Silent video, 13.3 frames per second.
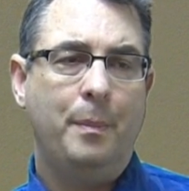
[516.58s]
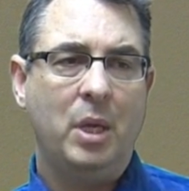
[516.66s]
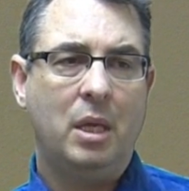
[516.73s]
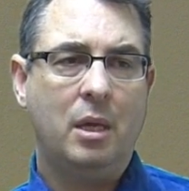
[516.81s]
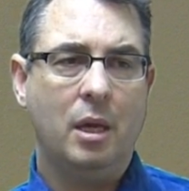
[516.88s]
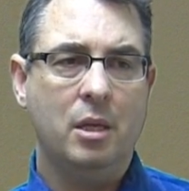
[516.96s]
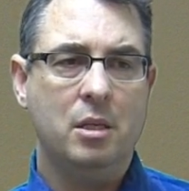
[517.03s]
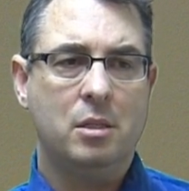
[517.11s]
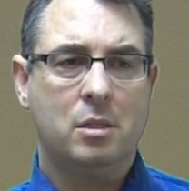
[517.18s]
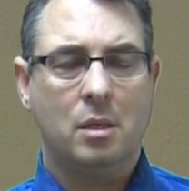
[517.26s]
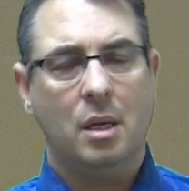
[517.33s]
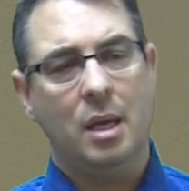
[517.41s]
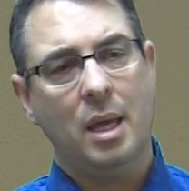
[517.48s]

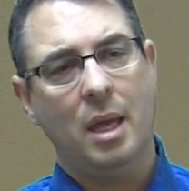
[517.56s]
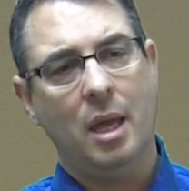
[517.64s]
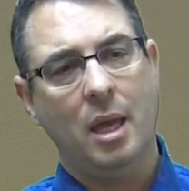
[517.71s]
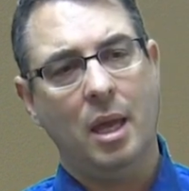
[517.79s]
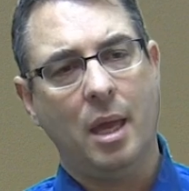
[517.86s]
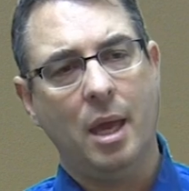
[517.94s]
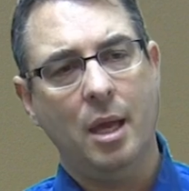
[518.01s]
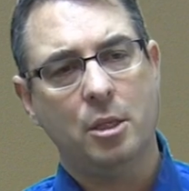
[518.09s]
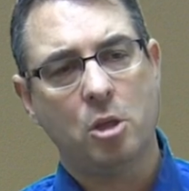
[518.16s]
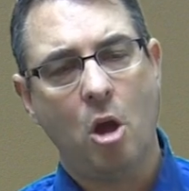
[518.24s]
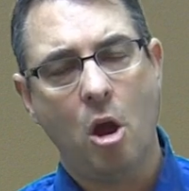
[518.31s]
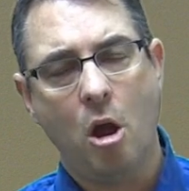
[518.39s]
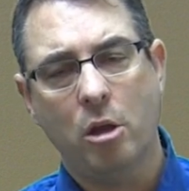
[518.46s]
because
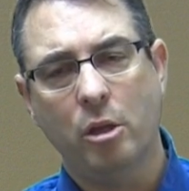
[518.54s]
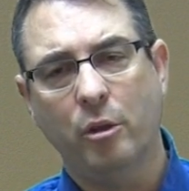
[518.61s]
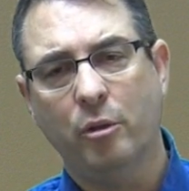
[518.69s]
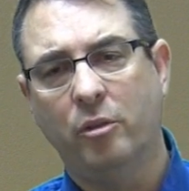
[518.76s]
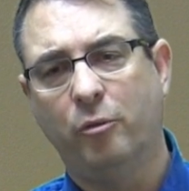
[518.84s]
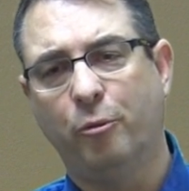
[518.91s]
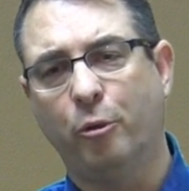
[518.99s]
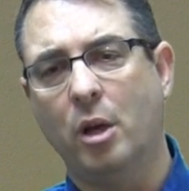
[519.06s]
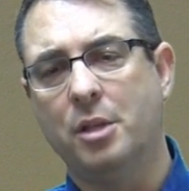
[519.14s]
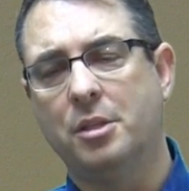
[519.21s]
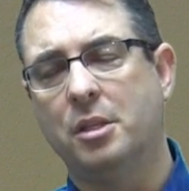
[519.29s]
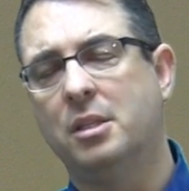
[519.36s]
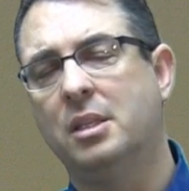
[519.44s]
it's harder for
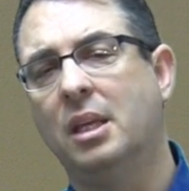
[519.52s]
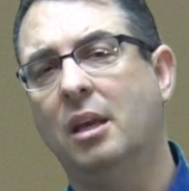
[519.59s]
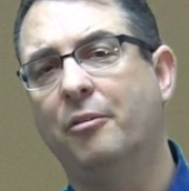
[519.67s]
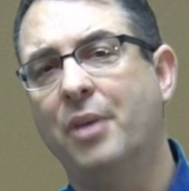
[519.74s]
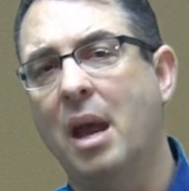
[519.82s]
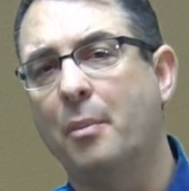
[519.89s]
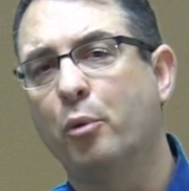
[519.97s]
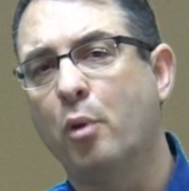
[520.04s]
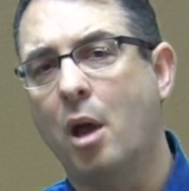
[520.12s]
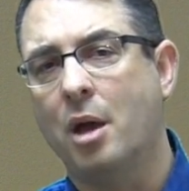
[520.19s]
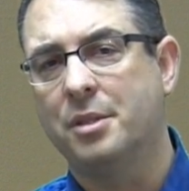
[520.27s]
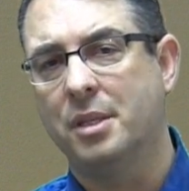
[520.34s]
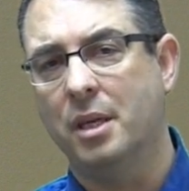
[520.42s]
us to see if that
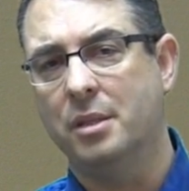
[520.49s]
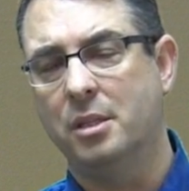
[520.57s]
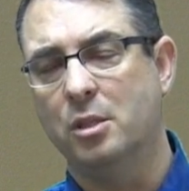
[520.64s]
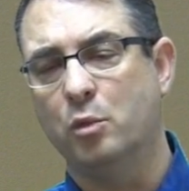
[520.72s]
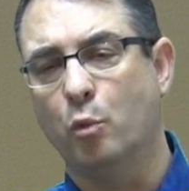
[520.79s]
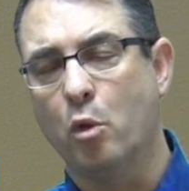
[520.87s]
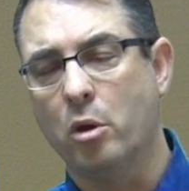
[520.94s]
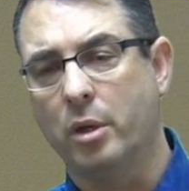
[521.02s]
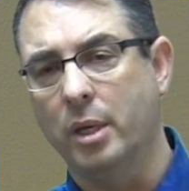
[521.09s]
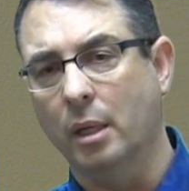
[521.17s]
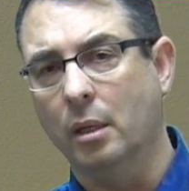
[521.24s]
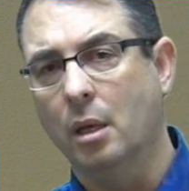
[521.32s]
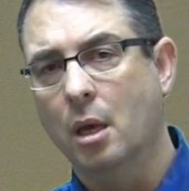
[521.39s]
process is
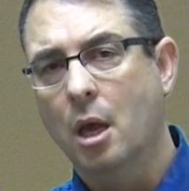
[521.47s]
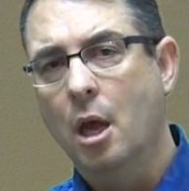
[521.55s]
working.